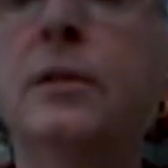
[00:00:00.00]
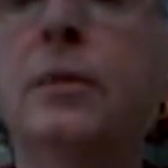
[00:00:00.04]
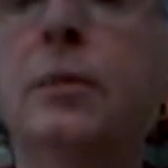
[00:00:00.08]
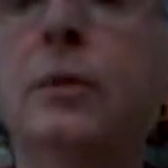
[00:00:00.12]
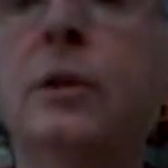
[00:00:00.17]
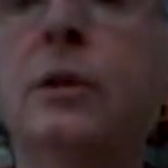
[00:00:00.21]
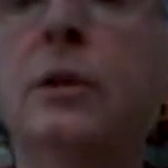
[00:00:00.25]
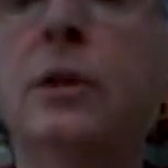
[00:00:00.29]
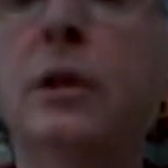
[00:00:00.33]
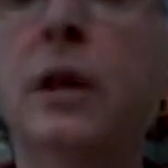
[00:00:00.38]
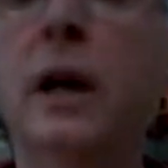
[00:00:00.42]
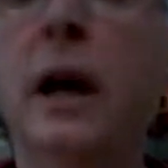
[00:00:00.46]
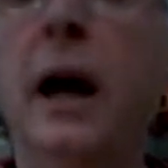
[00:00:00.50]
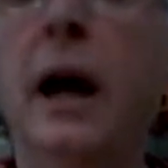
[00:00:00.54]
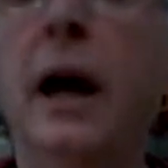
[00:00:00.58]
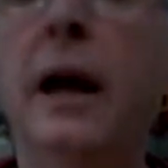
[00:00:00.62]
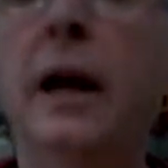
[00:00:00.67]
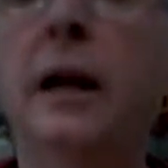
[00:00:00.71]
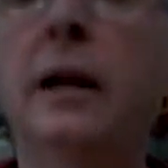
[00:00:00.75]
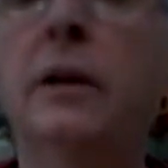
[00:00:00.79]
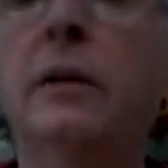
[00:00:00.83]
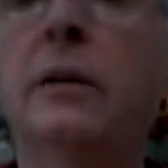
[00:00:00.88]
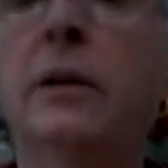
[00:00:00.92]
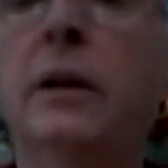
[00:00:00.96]
we'll look at
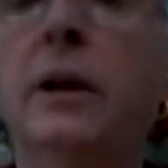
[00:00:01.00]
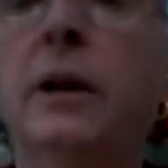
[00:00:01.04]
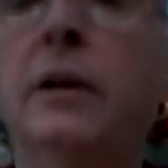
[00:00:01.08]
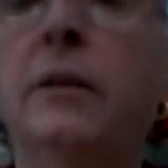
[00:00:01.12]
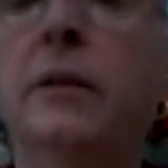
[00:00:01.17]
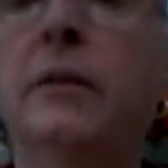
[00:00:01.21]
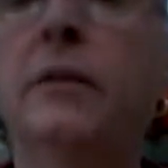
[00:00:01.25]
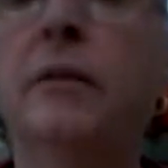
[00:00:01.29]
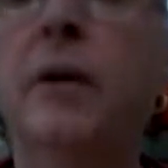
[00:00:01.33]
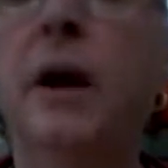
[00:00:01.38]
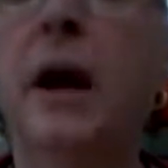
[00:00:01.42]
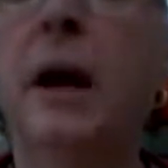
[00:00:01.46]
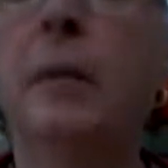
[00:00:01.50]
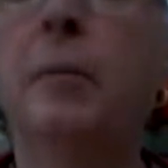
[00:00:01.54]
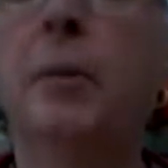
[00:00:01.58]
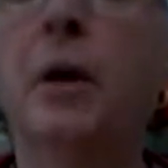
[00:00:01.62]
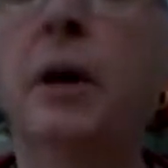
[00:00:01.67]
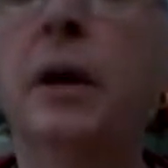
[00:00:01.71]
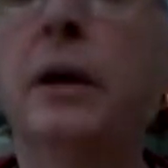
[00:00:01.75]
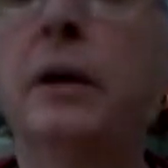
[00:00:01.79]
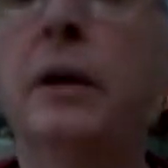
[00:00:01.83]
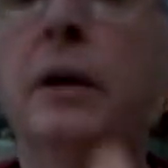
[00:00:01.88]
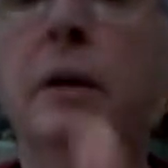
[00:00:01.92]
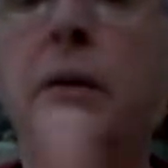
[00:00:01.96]
it, look at the
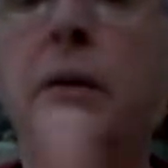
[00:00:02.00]
fabric.